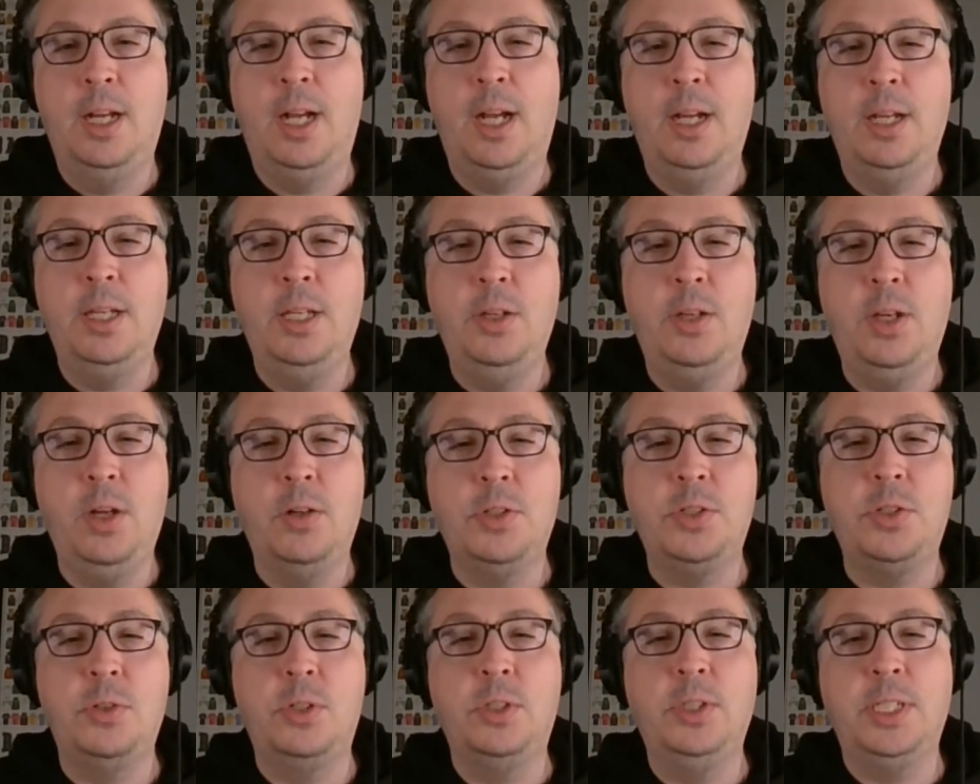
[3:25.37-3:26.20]
You can
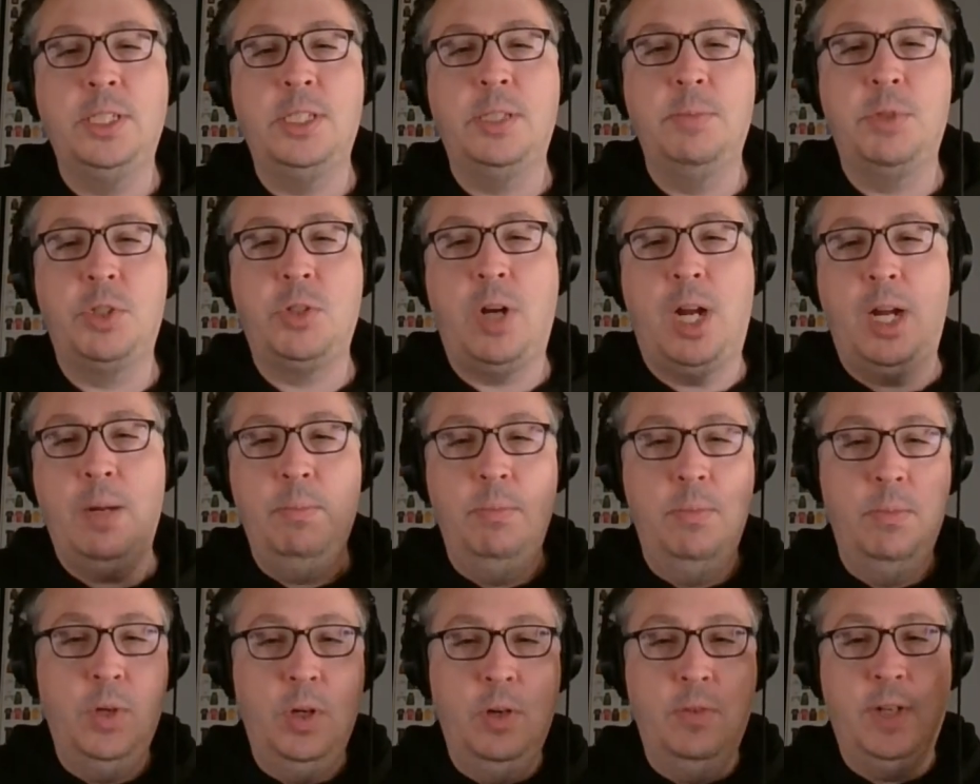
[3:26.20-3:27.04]
also click subscribe
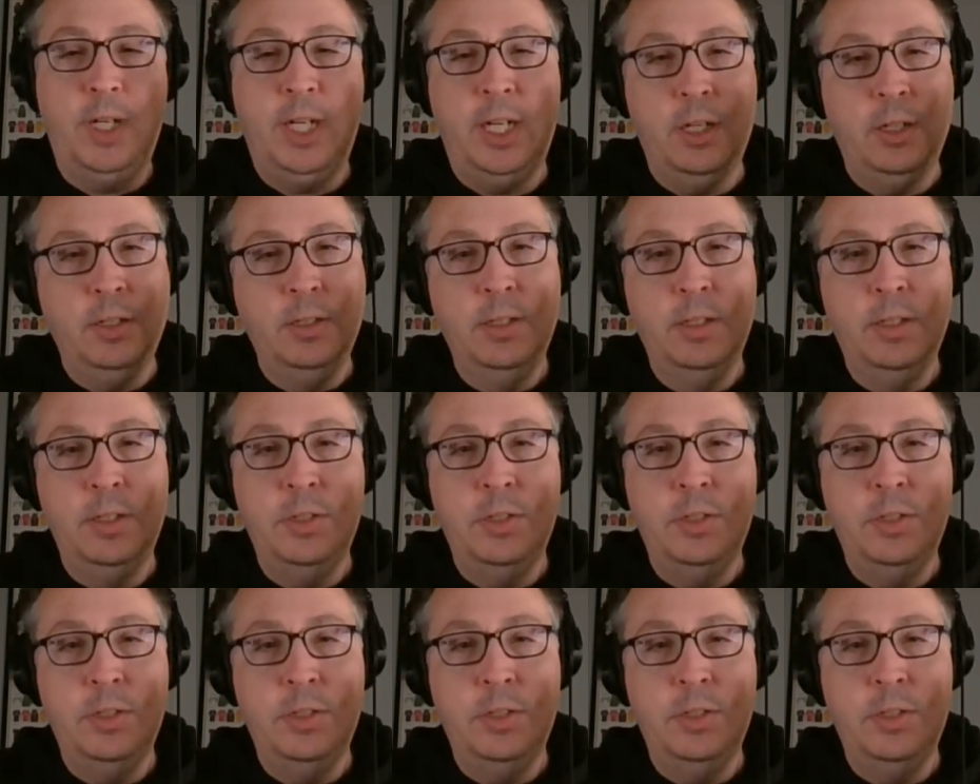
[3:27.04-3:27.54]
over here